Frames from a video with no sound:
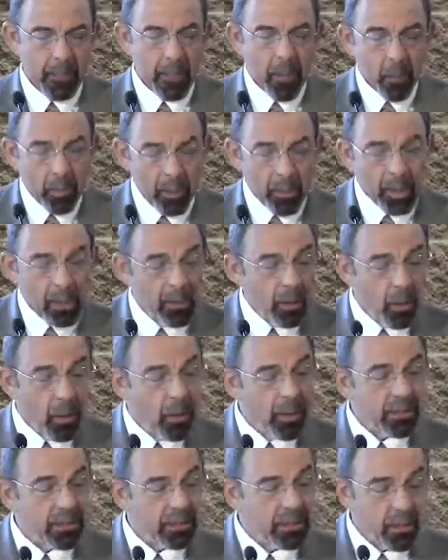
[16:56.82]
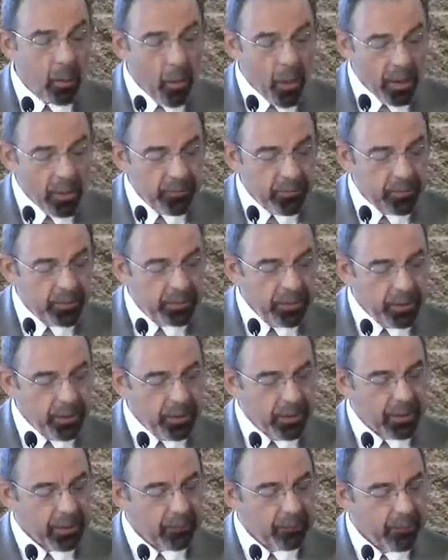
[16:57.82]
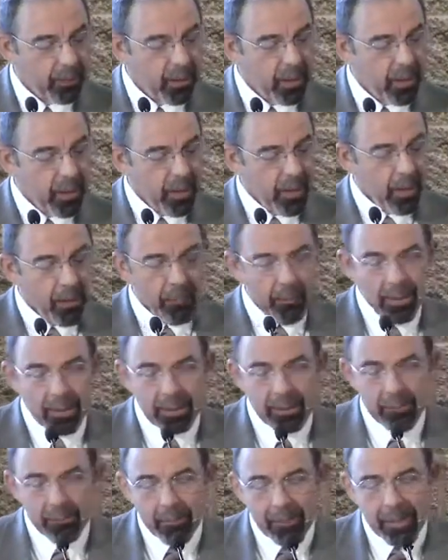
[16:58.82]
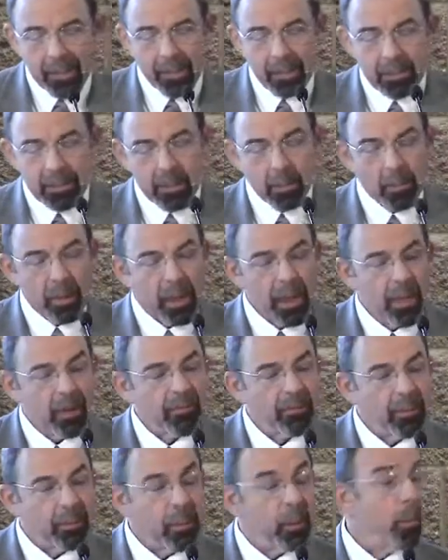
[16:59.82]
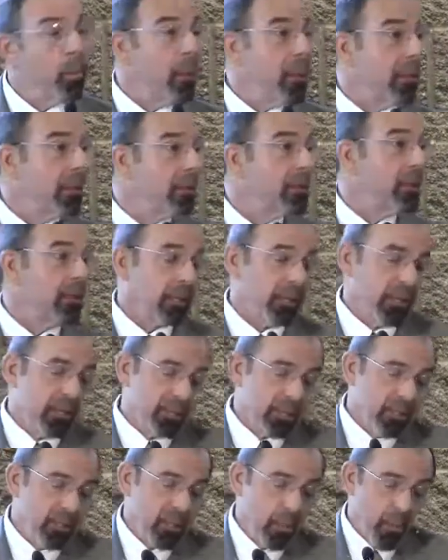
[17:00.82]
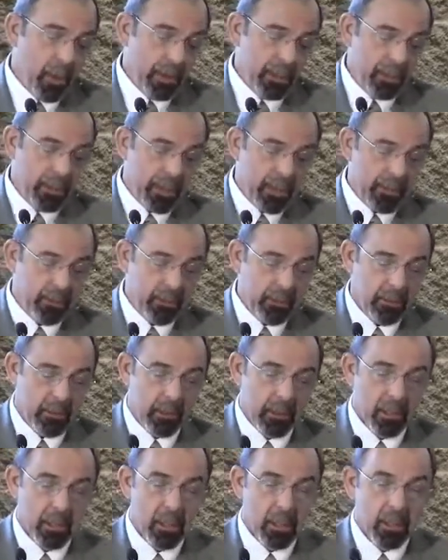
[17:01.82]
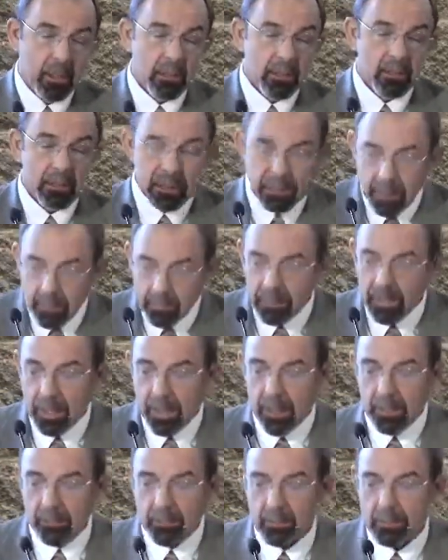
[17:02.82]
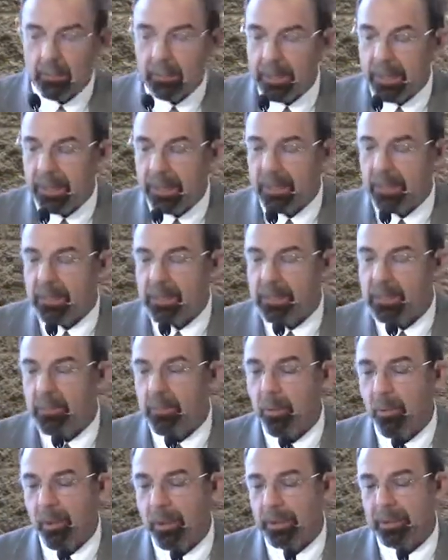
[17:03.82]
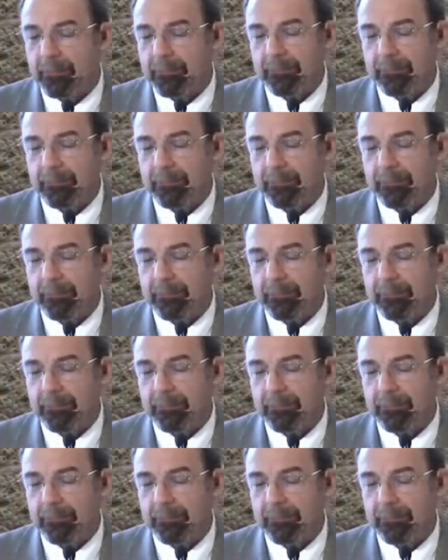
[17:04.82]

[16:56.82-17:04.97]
What I know is it's a wonderful journey. But it means that we have to be willing to listen to one another, to sometimes be disappointed.